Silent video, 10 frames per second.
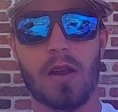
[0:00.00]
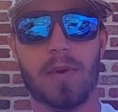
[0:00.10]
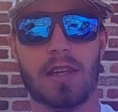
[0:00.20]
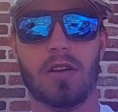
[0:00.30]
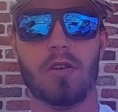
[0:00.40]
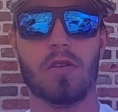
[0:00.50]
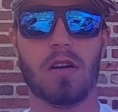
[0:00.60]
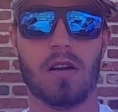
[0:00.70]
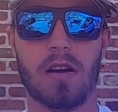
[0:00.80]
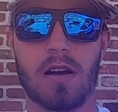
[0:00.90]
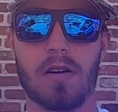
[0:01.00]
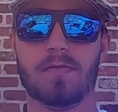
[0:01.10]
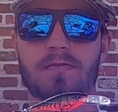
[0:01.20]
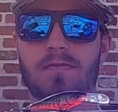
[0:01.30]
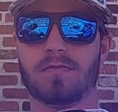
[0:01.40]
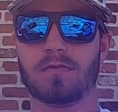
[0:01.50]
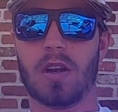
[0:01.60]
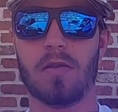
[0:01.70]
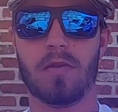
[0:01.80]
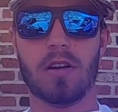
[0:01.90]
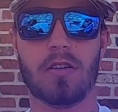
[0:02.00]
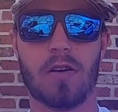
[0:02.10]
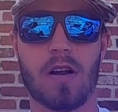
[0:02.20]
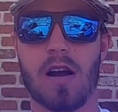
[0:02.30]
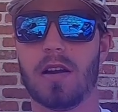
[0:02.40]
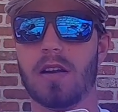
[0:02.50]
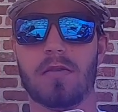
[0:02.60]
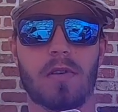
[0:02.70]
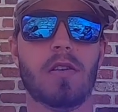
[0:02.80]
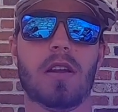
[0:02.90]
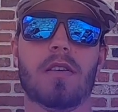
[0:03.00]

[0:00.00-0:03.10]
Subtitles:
TP2. Really great rod, really